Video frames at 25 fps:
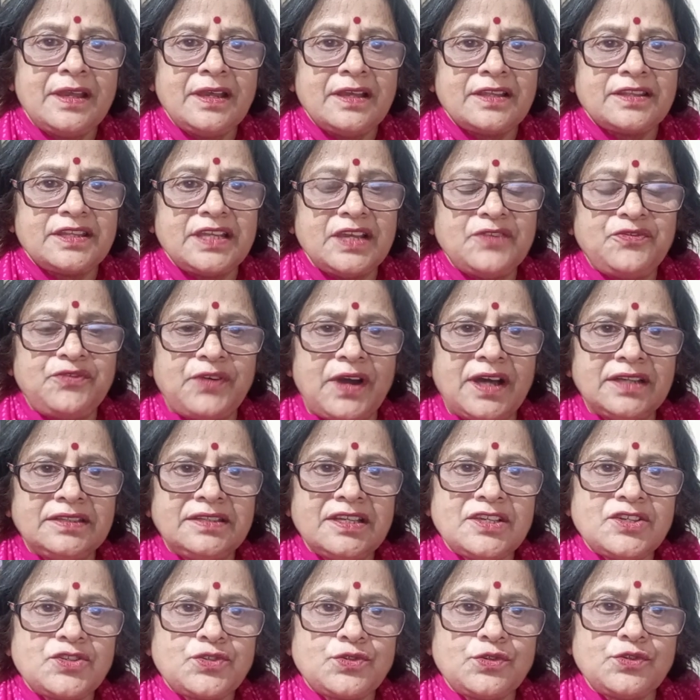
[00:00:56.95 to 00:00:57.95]
Their
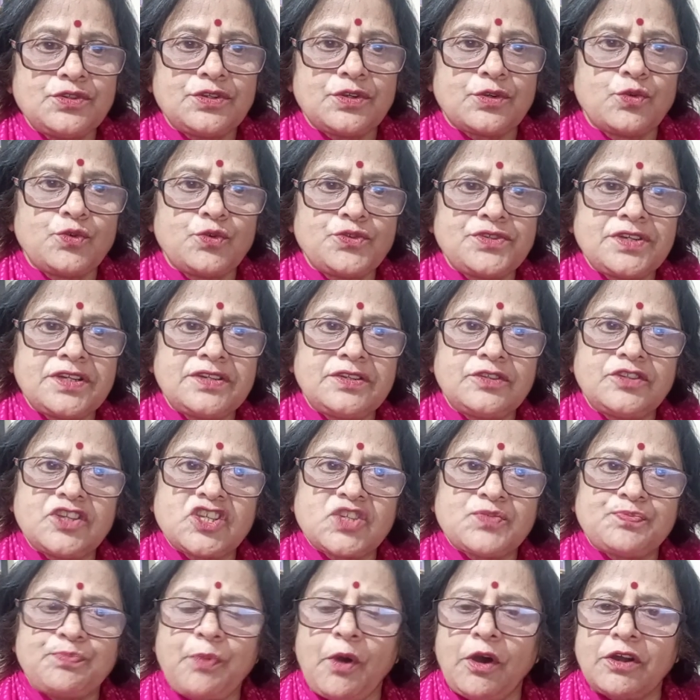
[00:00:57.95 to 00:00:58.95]
father stood rooted to the
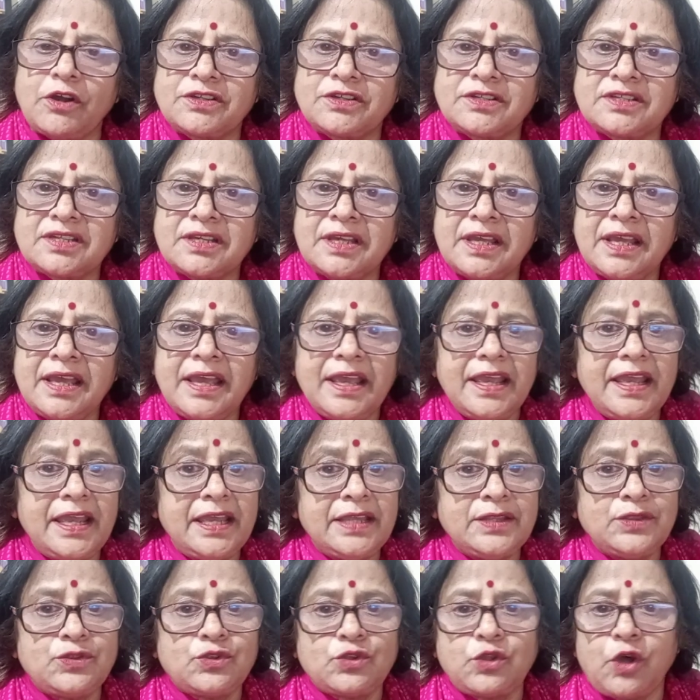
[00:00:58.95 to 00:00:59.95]
spot,
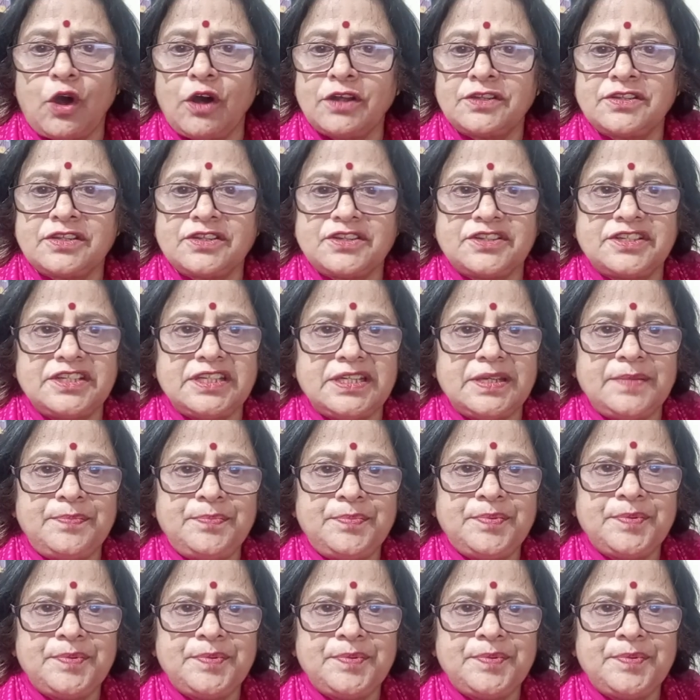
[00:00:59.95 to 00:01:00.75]
in thought deep,